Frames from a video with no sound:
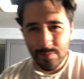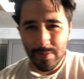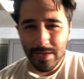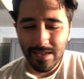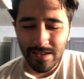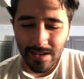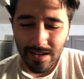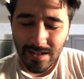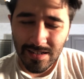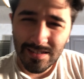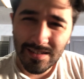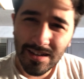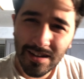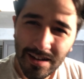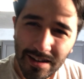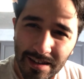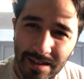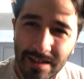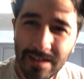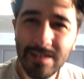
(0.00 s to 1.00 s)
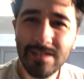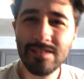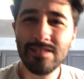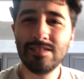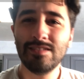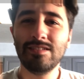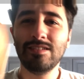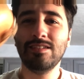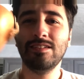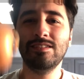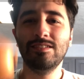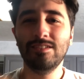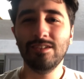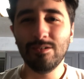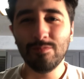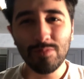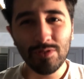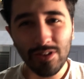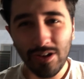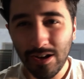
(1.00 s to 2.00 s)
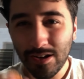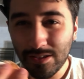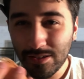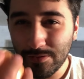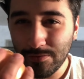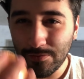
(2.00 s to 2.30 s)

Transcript: because onions don't belong in the